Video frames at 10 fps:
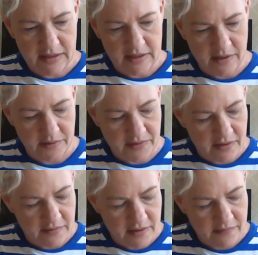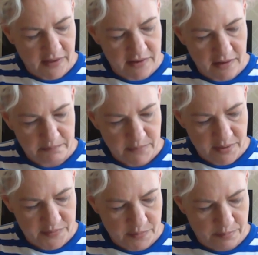you know, they, they, their
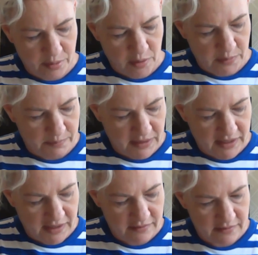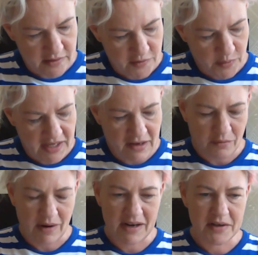numbers were probably 20
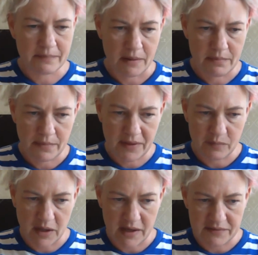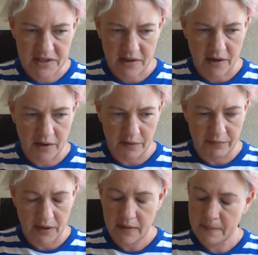grand a month in way of turnover.